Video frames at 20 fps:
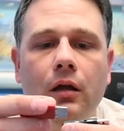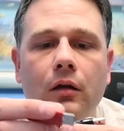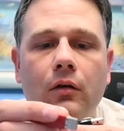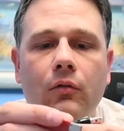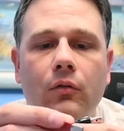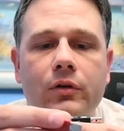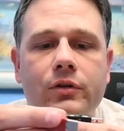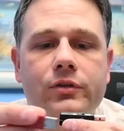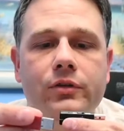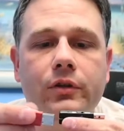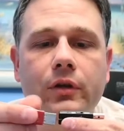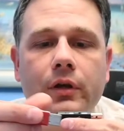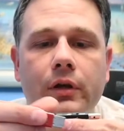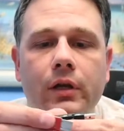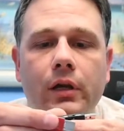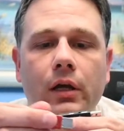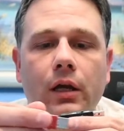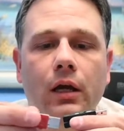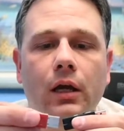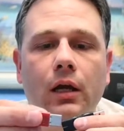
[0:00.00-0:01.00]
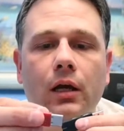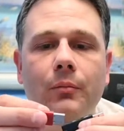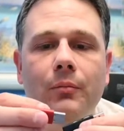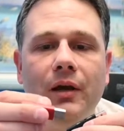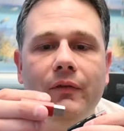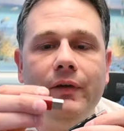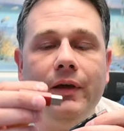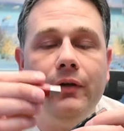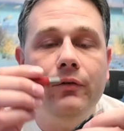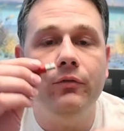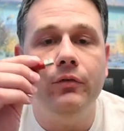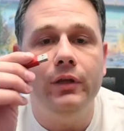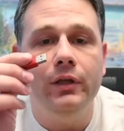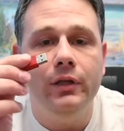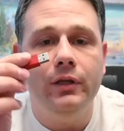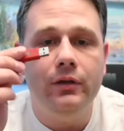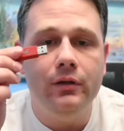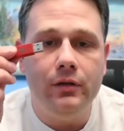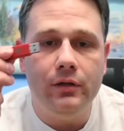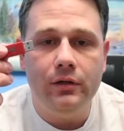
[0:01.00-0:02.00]
which is good. I've had really
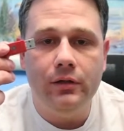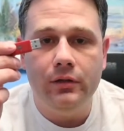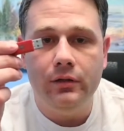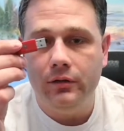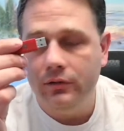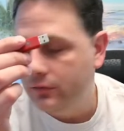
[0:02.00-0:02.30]
good